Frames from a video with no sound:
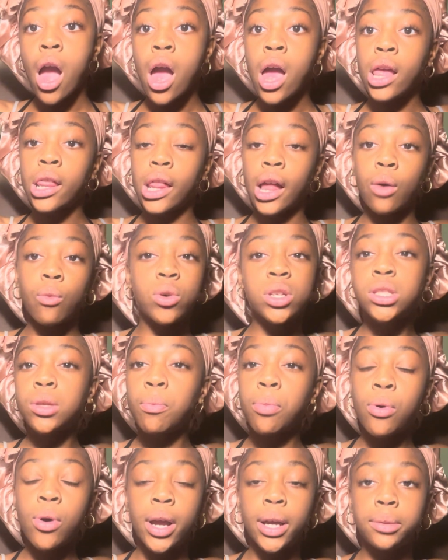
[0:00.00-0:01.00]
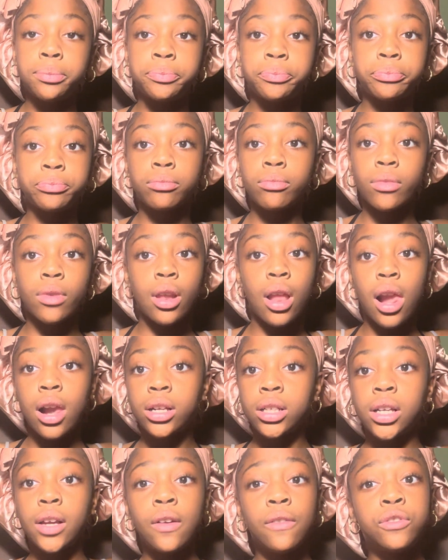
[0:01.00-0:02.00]
Like, what's the point?
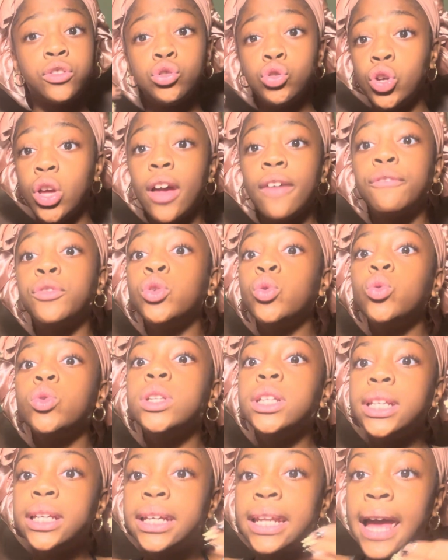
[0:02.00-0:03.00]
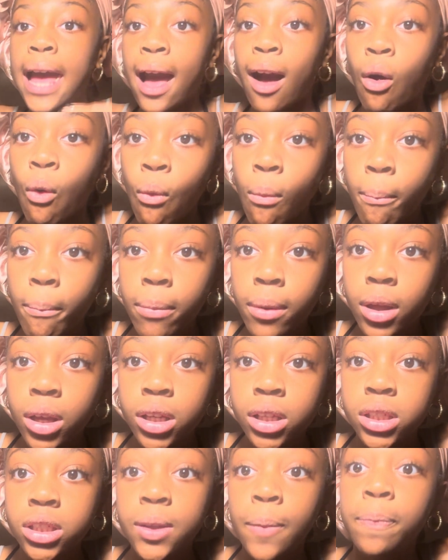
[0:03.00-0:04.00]
If you need help,
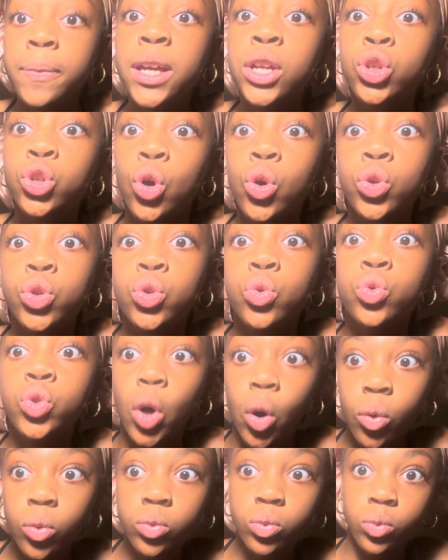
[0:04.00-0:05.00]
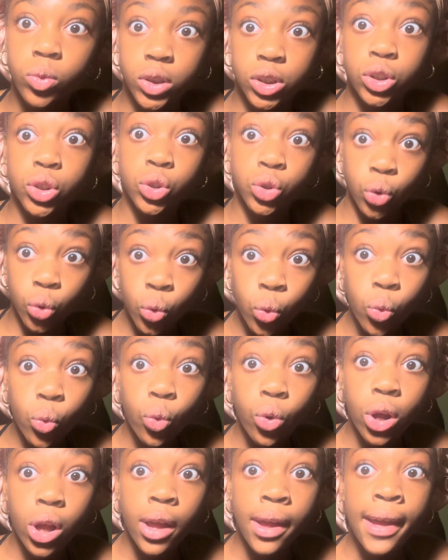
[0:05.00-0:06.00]
something you don't want to do
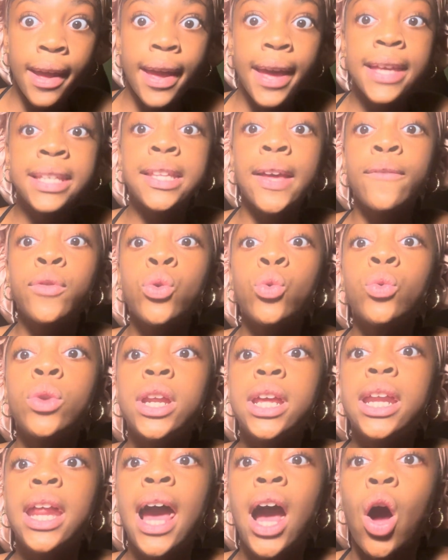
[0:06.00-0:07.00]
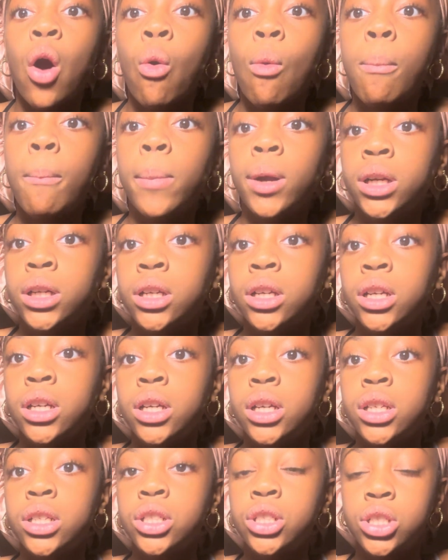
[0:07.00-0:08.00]
is, if you need help,
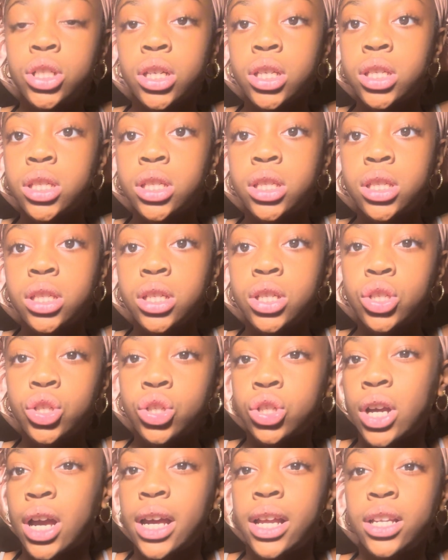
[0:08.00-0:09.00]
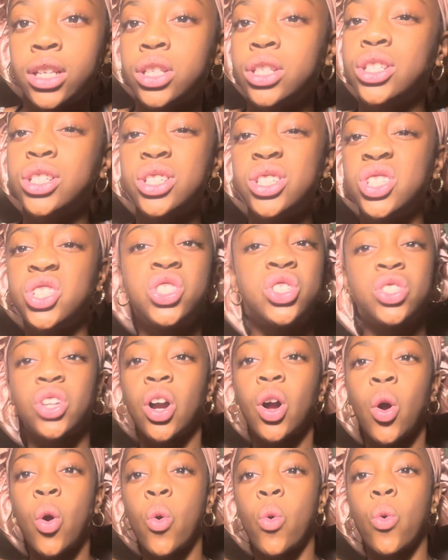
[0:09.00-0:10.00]
just
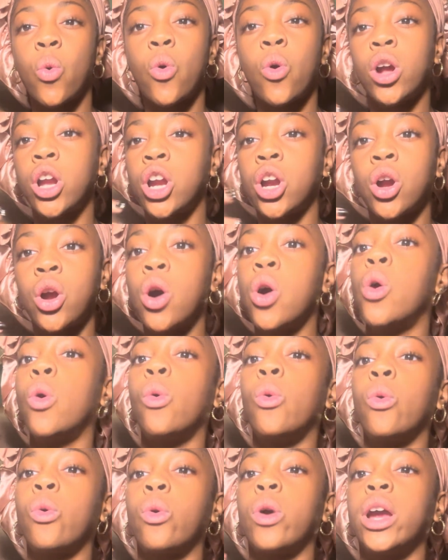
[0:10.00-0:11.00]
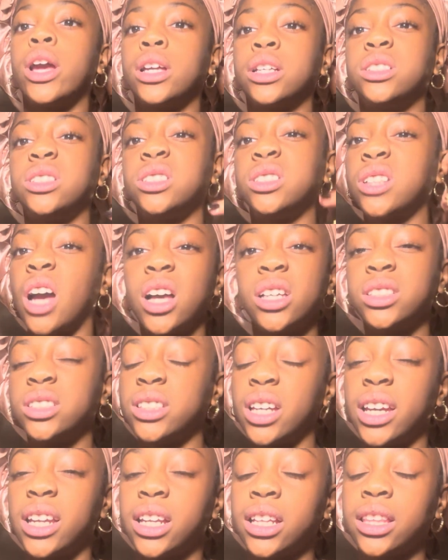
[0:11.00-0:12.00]
struggle on your own and not say
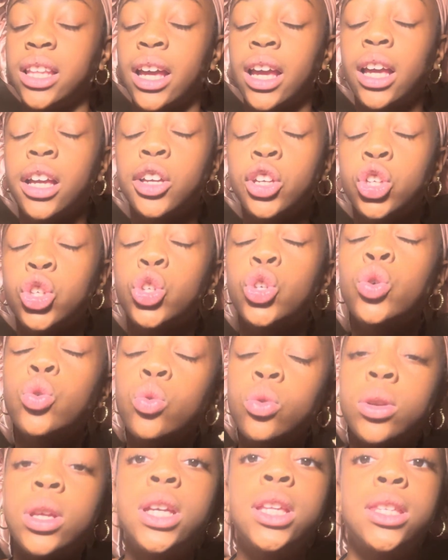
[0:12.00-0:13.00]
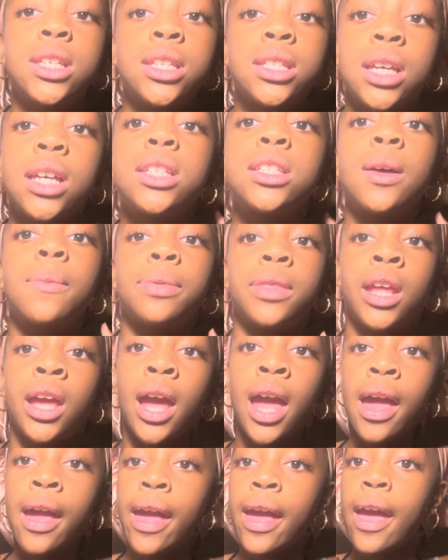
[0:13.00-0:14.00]
anything. You need to say something.
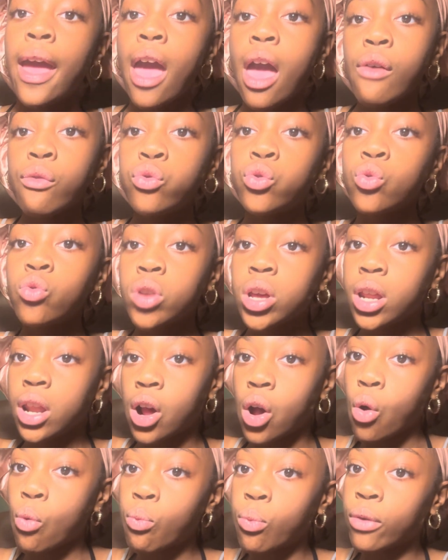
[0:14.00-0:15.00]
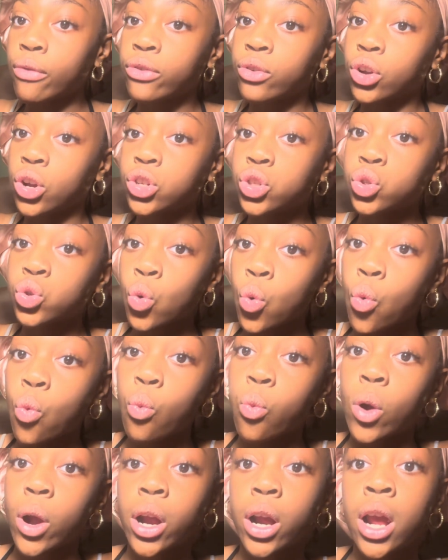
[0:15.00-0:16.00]
If you need help with your
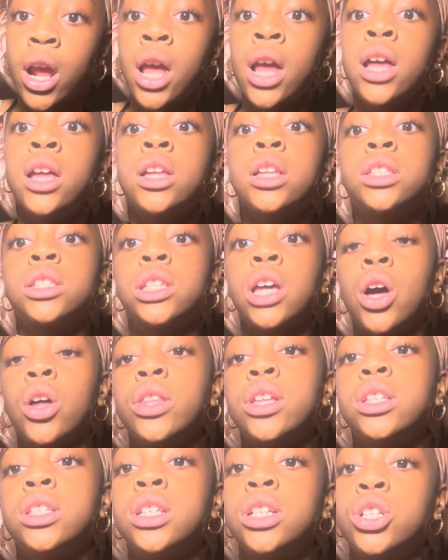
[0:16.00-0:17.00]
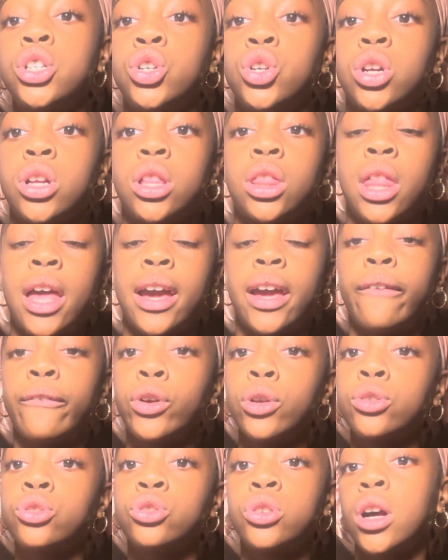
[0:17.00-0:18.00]
schoolwork, tell the teacher, like, if
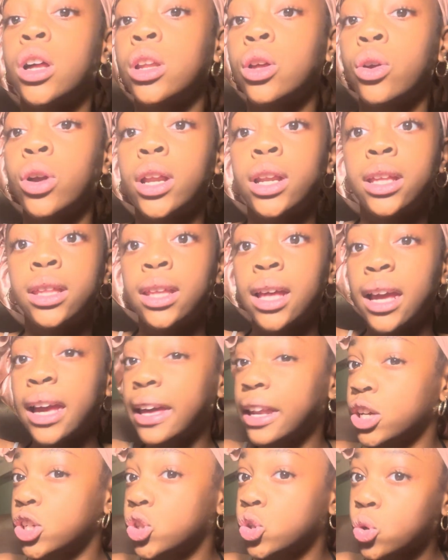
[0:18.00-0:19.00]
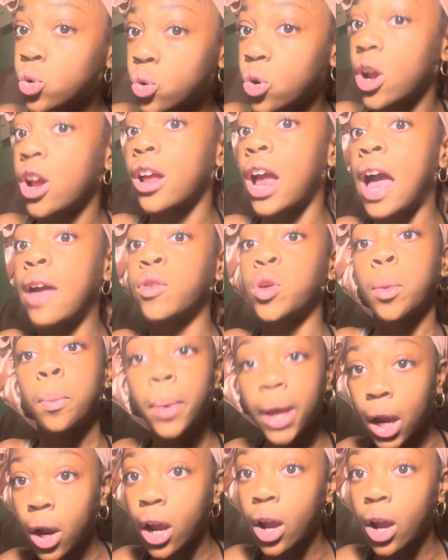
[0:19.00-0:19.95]
you're struggling or anything, get a tutor, have your parent